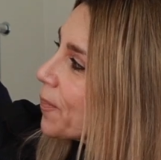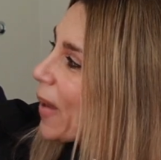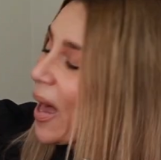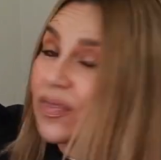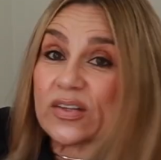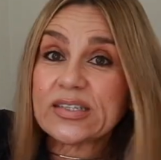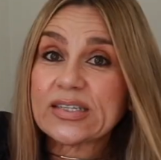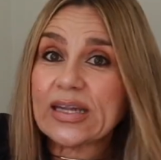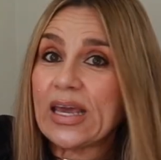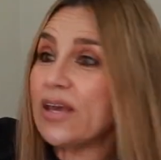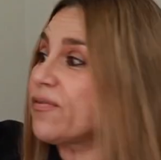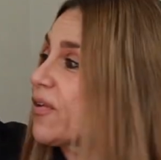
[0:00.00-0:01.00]
about the
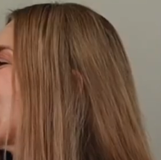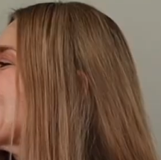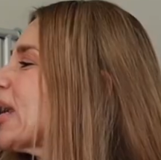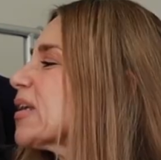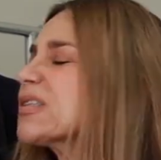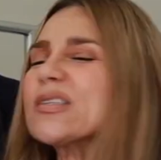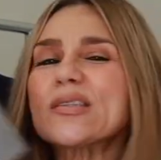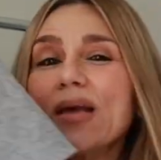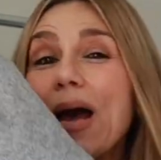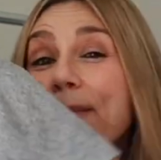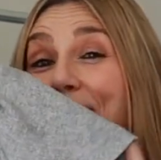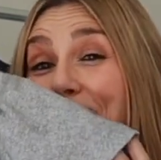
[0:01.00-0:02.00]
sleeve. I guess
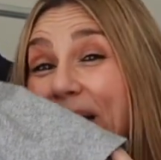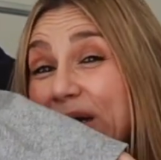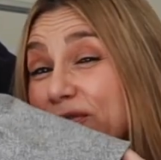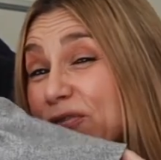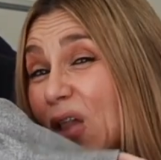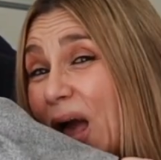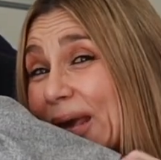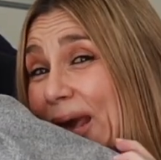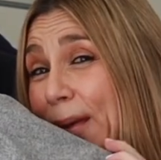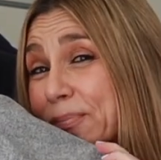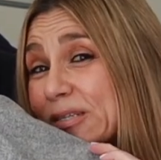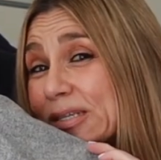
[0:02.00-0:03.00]
a butterfly
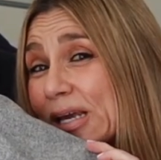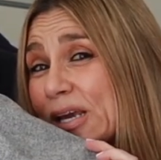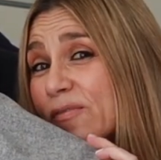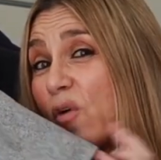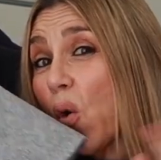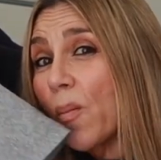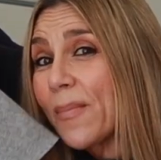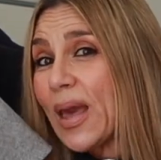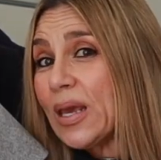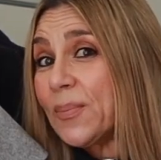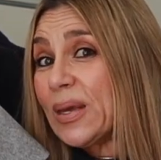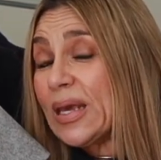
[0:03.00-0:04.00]
cap sleeve or
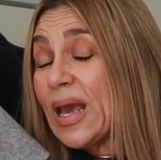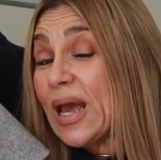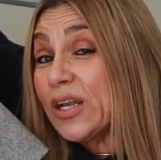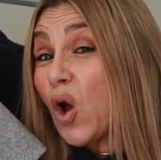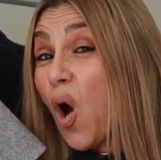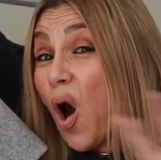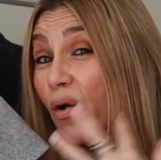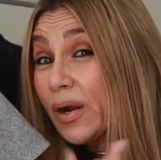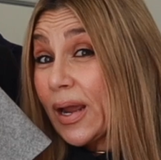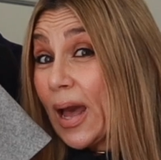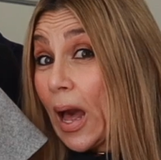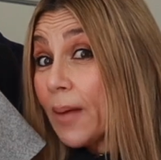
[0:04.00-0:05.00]
maybe an
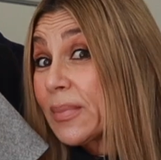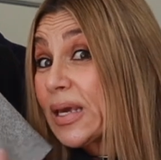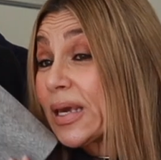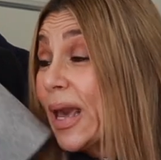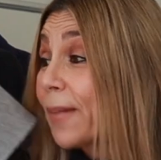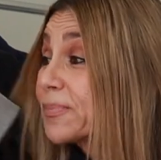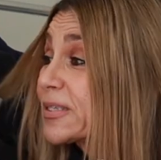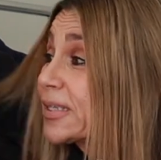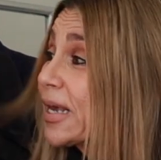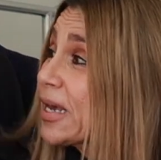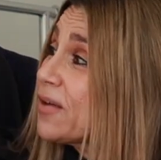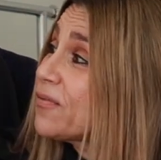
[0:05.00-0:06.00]
origami cap
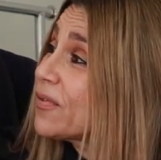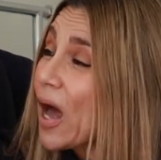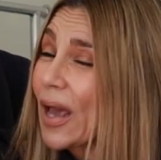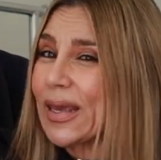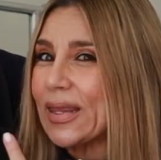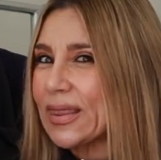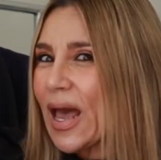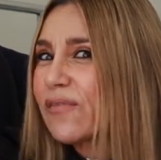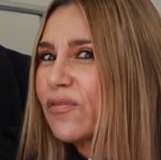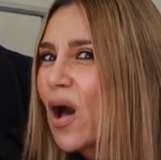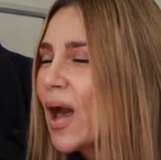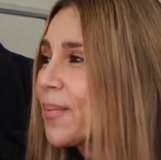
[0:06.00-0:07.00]
sleeve. I get that
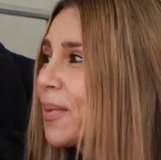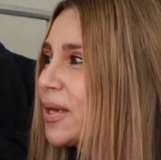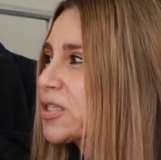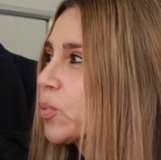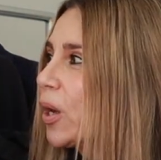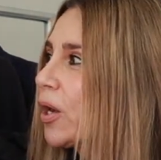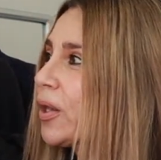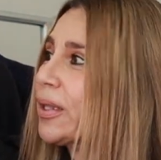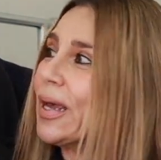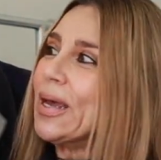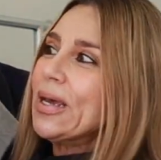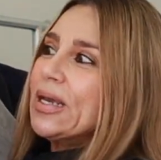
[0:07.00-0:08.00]
vibe as well.
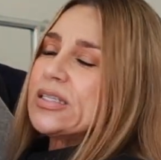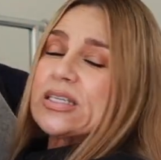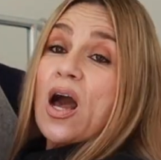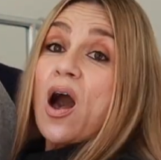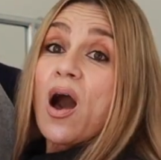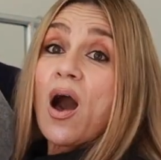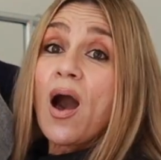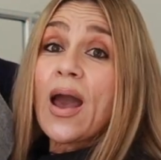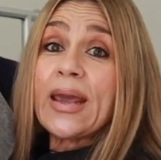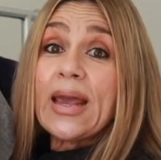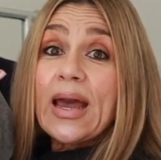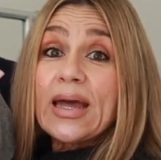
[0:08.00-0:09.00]
It's a
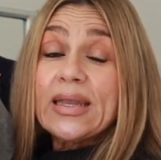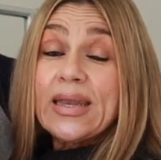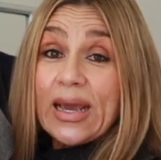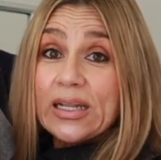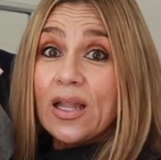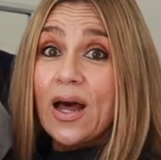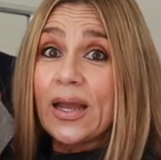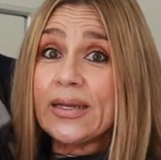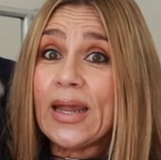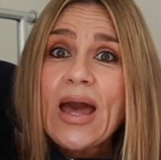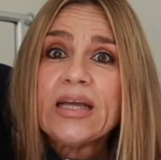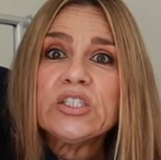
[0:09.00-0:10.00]
high
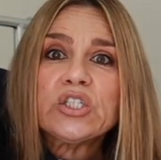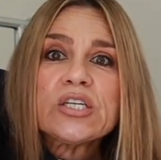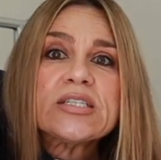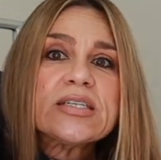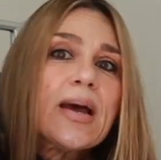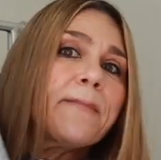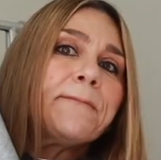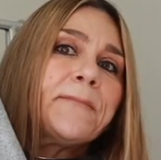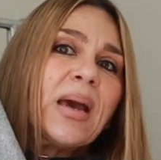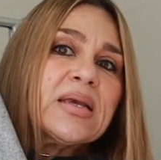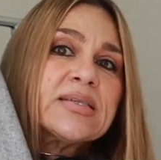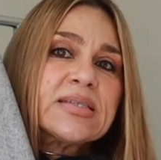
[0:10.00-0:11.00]
neckline and just a
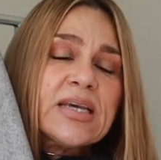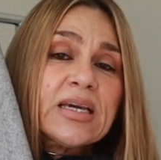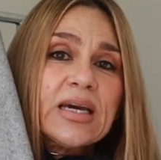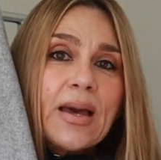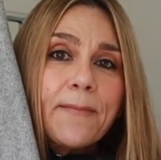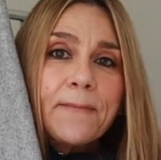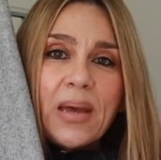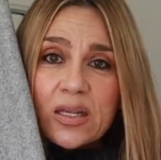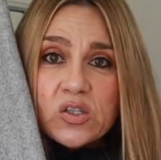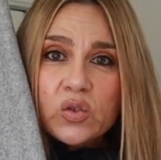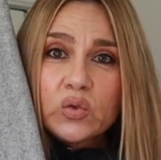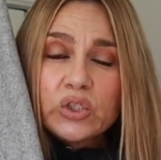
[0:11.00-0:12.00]
basic pencil